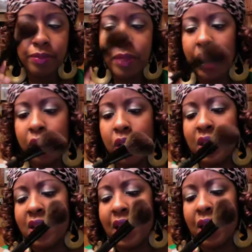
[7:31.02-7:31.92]
I don't know,
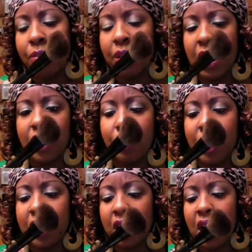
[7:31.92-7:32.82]
this is not a blush
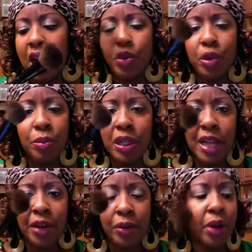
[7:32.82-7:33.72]
brush, contour brush,
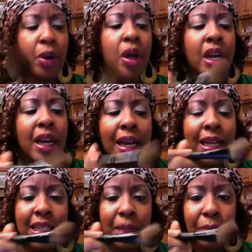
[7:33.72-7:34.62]
I don't know,
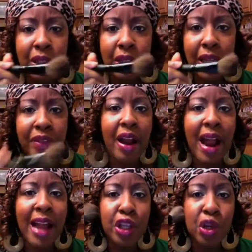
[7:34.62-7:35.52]
and dip a little in there
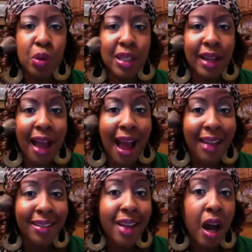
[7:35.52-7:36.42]
and use it
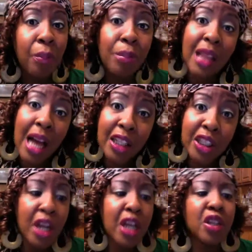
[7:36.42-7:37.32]
as a blush.